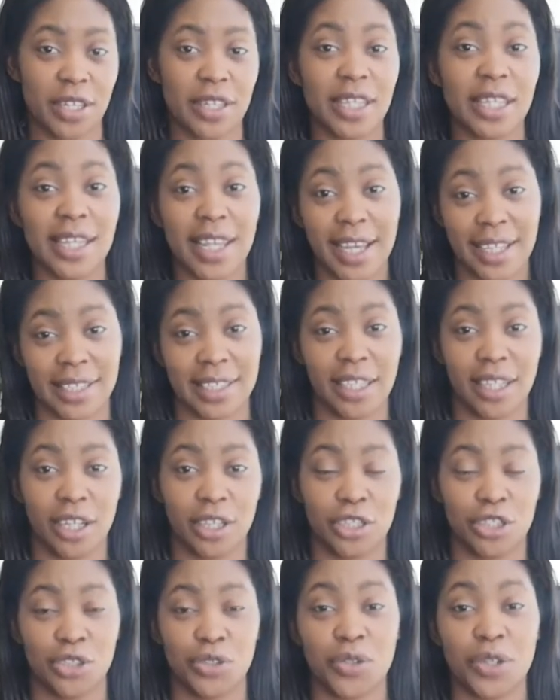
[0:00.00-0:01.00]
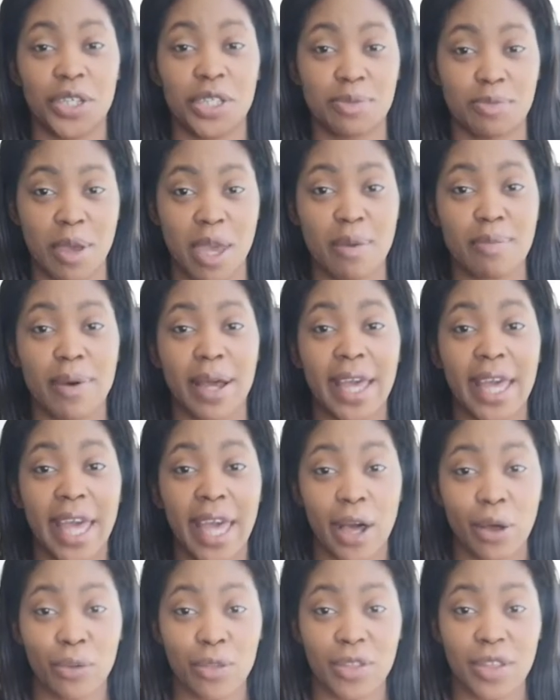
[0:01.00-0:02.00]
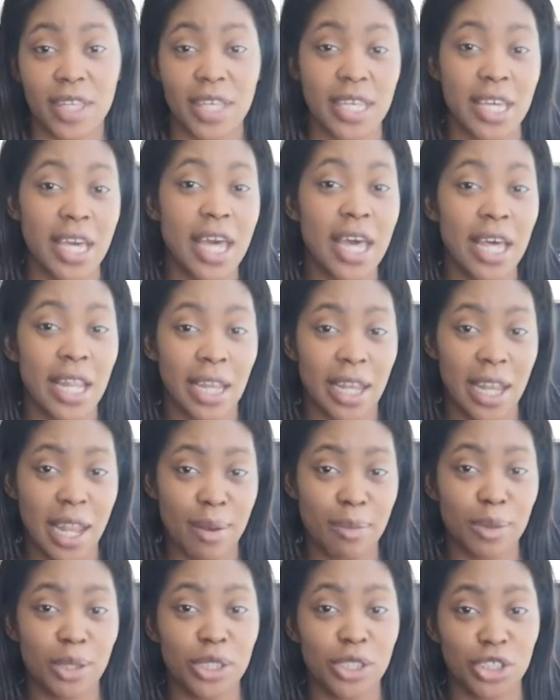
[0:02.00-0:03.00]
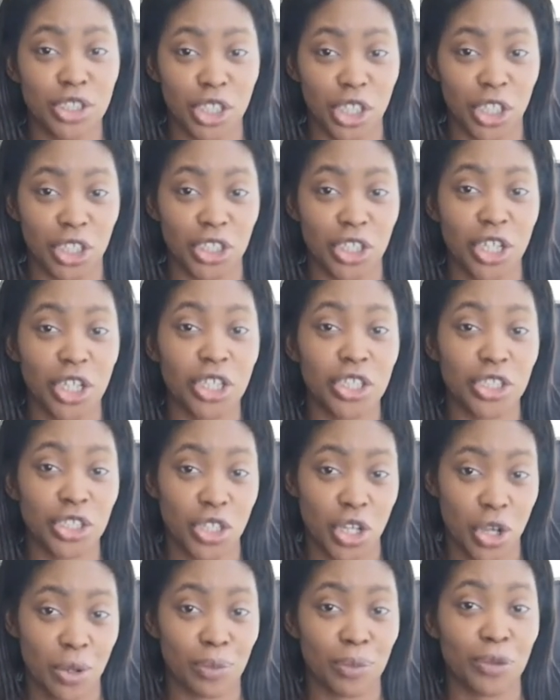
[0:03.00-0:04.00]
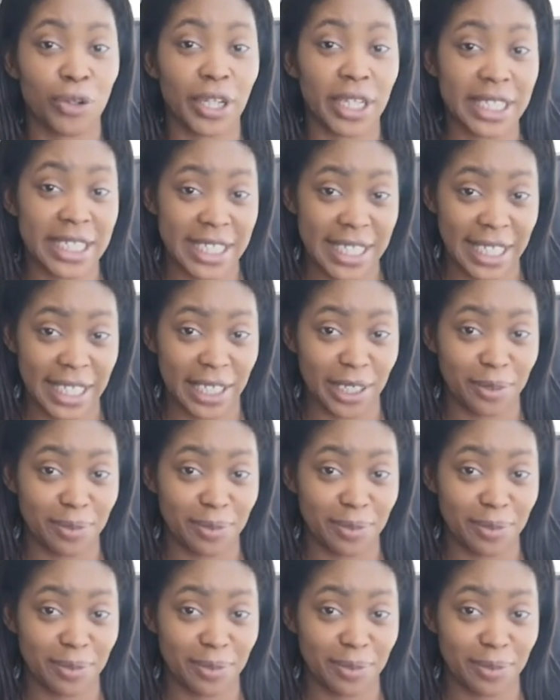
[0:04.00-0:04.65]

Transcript: the next thing I do is make my healthy lemon ginger turmeric tea.